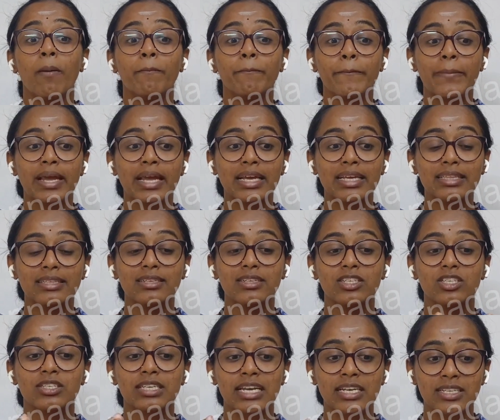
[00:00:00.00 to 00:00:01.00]
make the
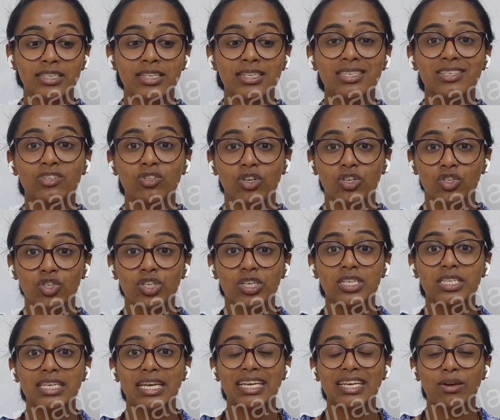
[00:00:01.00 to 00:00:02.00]
sentence structures
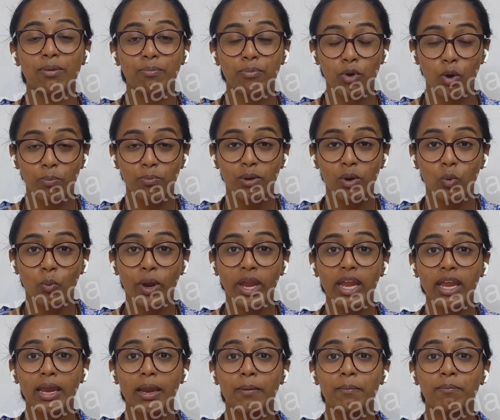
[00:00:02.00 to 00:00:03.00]
in a proper way,
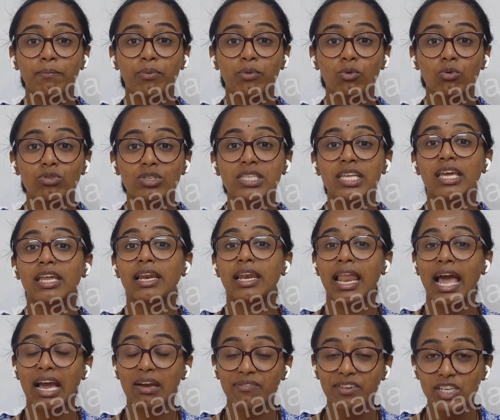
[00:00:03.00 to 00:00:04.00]
improves their
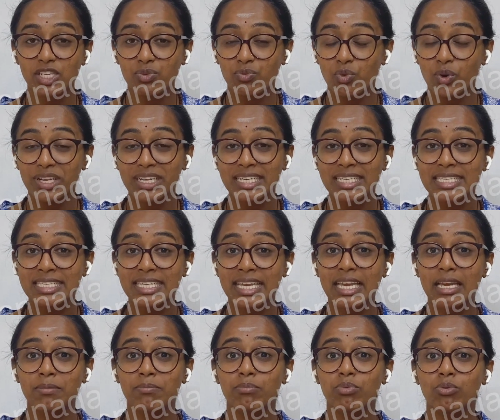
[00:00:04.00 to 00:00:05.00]
language fluency,
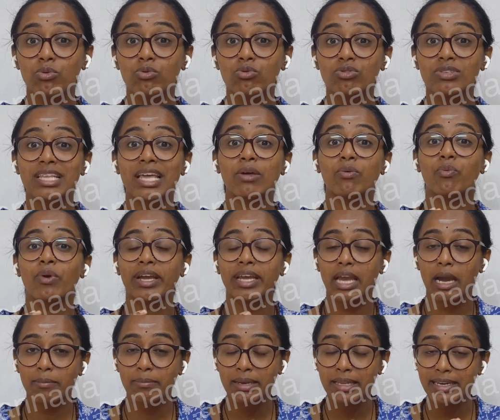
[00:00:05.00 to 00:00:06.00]
improves their
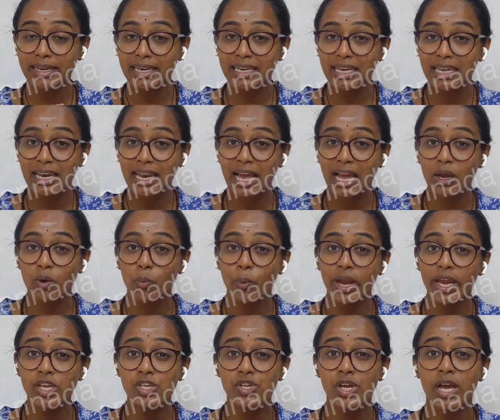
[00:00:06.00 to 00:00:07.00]
vocabulary in a
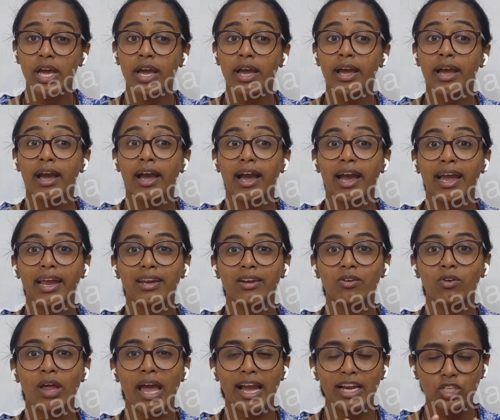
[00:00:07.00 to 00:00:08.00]
language, and
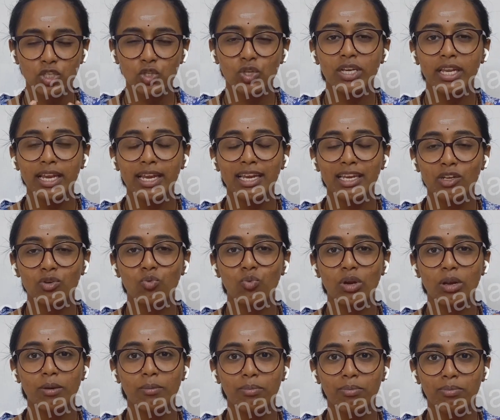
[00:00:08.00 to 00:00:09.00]
actually it will